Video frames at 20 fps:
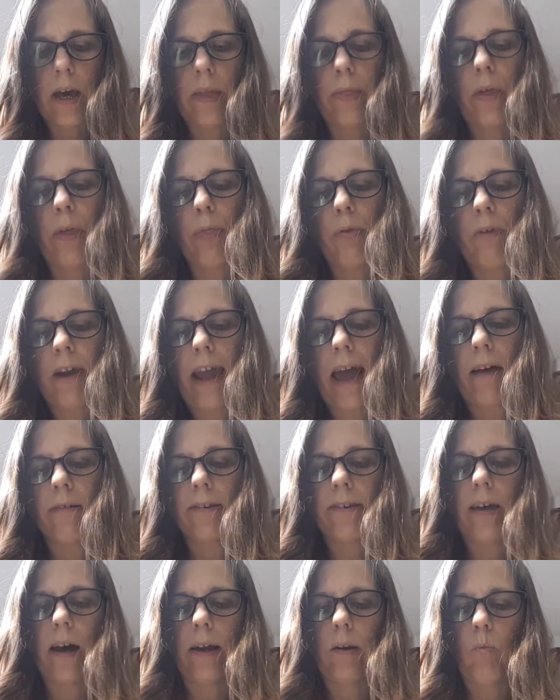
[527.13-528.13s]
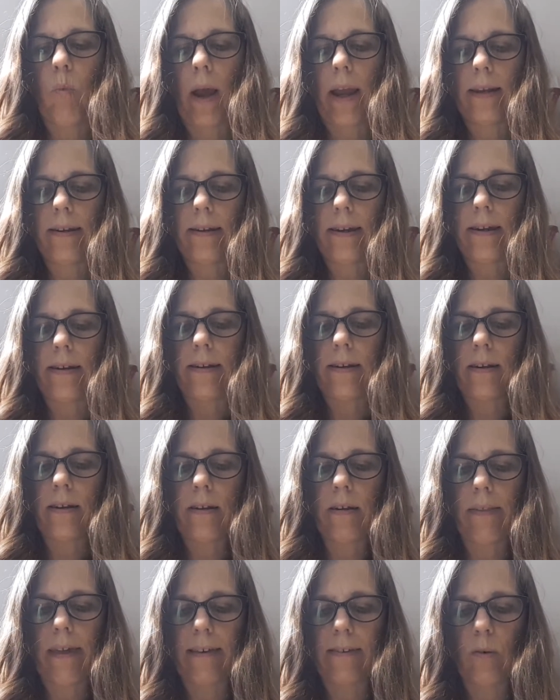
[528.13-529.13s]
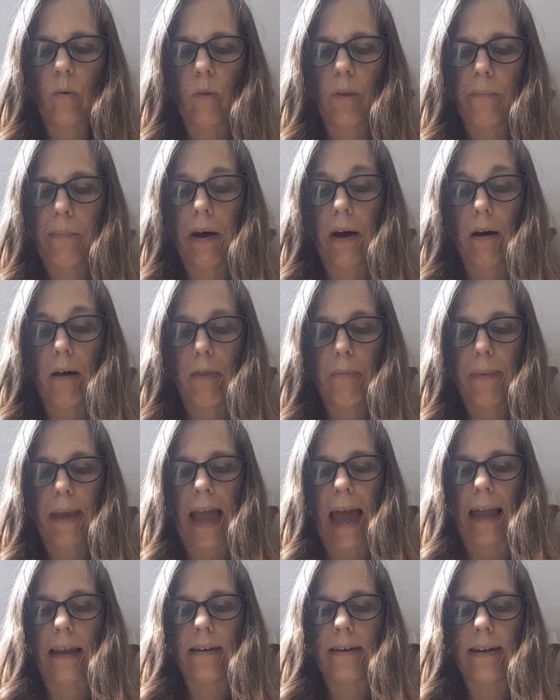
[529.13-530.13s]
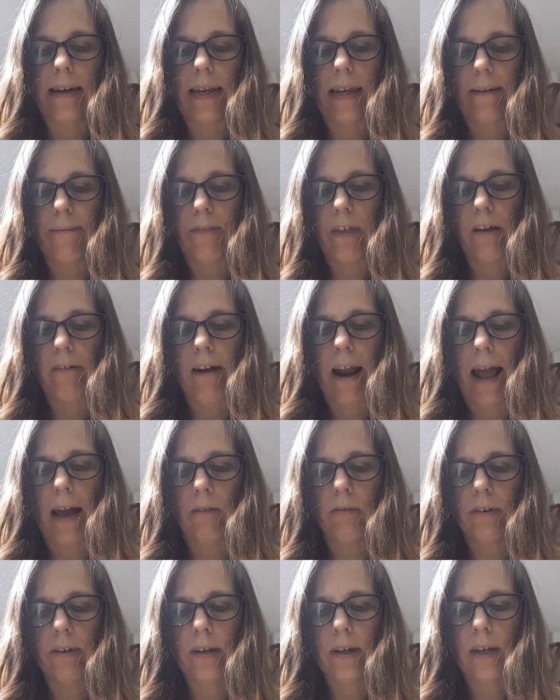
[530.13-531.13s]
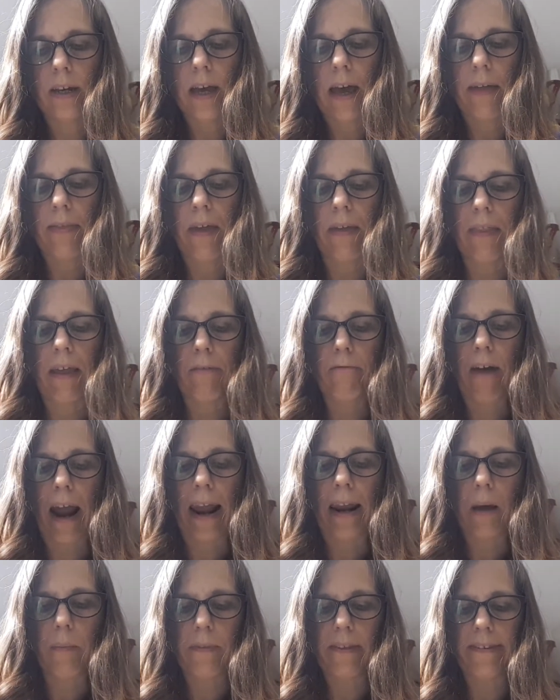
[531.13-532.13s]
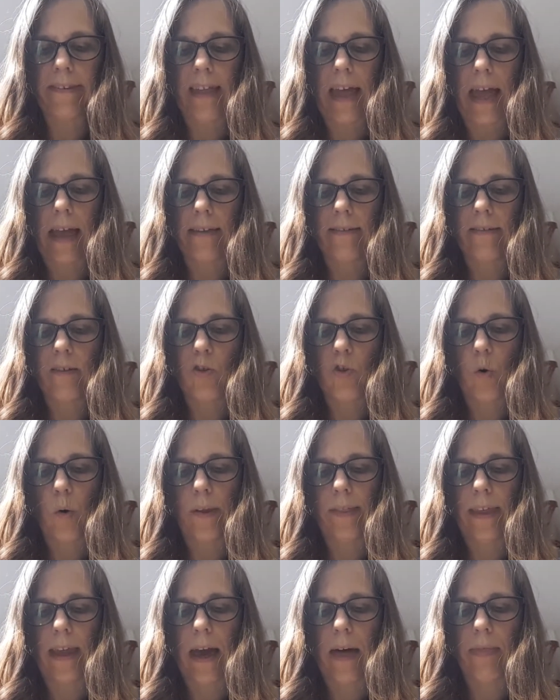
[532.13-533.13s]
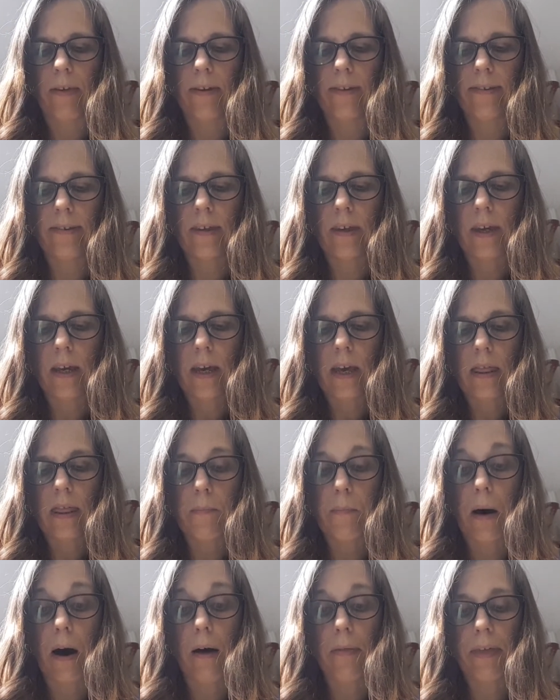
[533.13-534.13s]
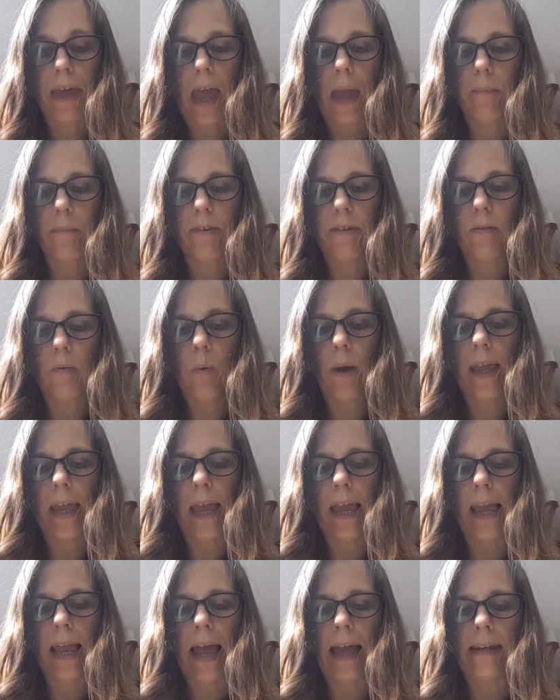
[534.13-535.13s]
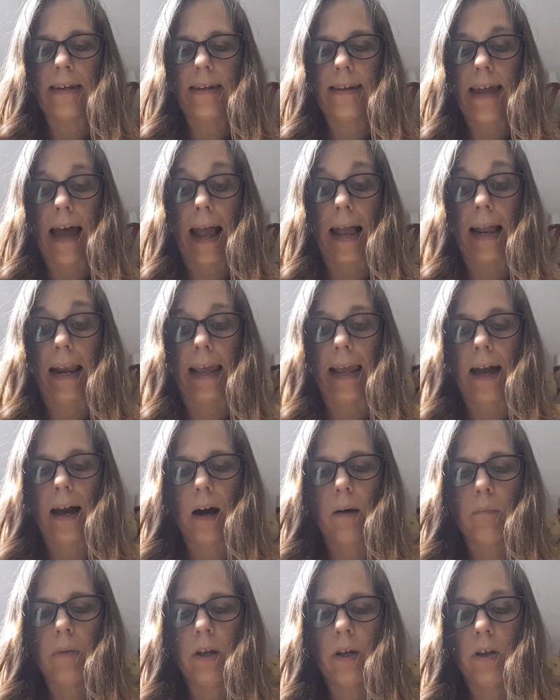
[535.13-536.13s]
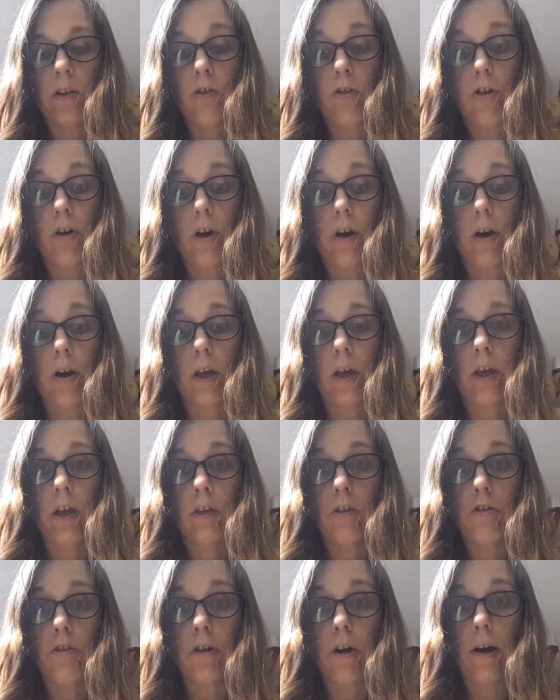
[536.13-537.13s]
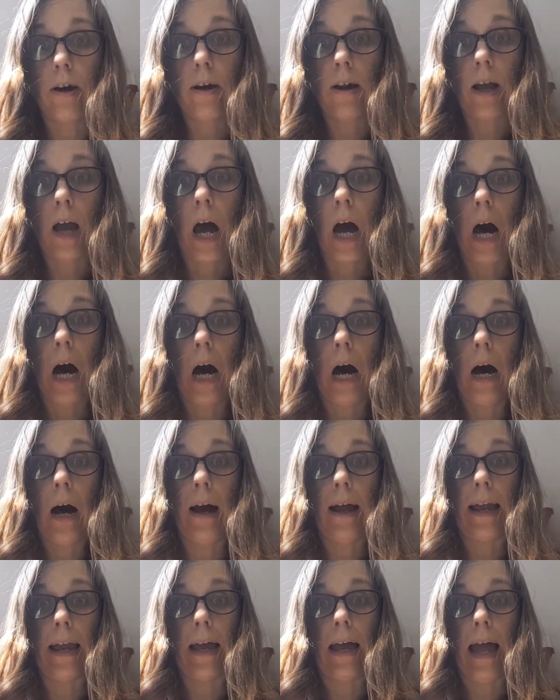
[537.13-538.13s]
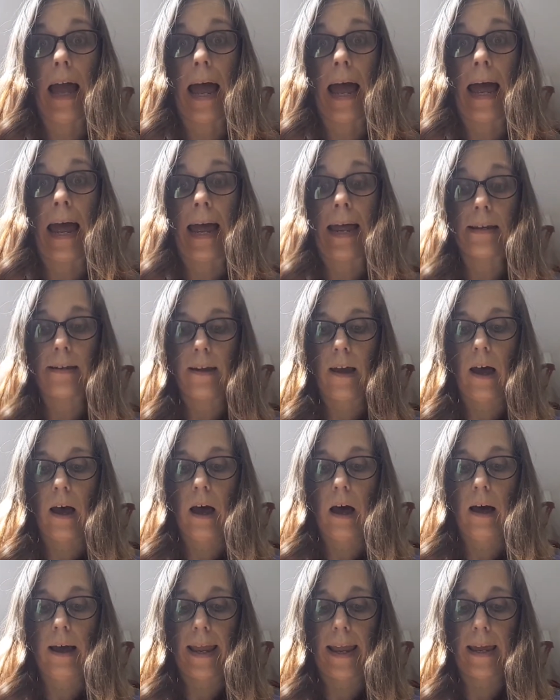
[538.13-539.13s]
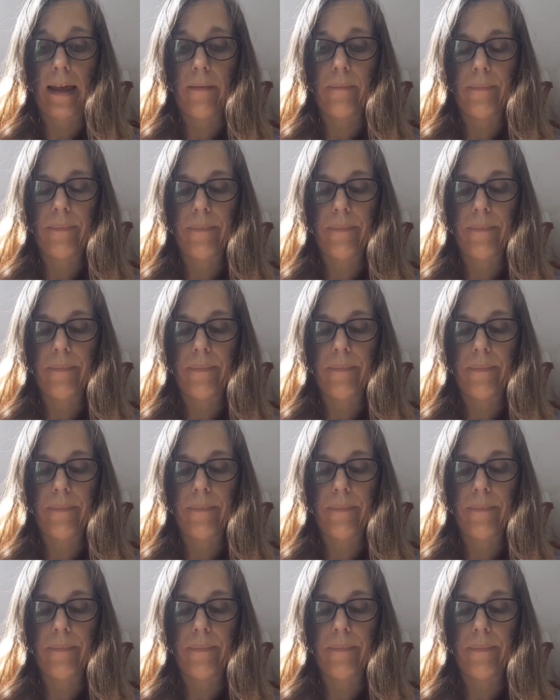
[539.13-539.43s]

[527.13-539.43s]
The three outside waited until they saw the bath began to leave the ground, and then they ran up the stairs to join the others. The bath came swinging and dangling up, jerk, jerk, higher and higher.